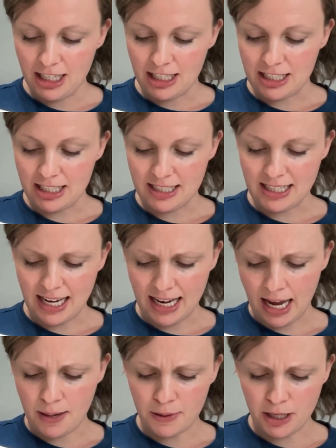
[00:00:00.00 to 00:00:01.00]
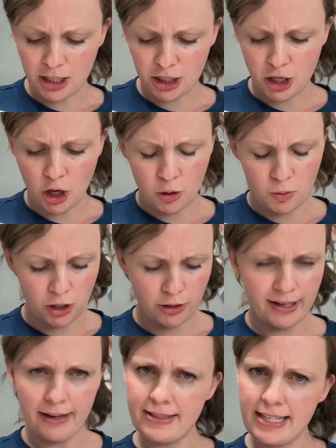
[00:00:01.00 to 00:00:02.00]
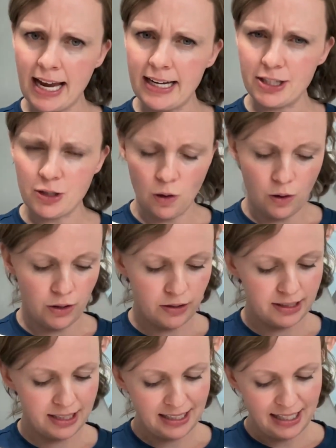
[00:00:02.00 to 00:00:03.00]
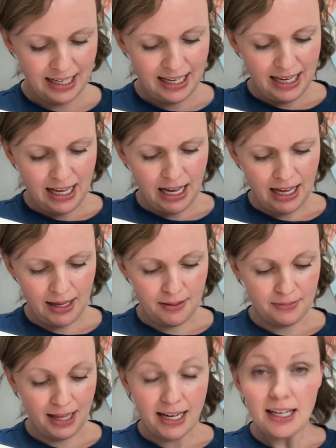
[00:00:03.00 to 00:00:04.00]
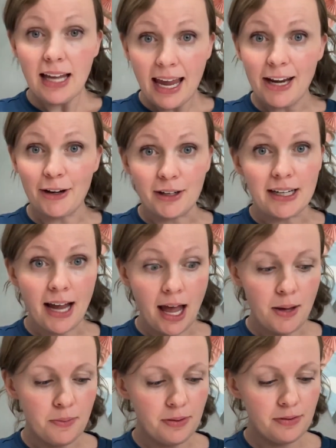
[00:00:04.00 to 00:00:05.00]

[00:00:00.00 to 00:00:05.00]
She's saying, hey, put on your coat. We're going outside. It's cold. Like, hey, hurry up.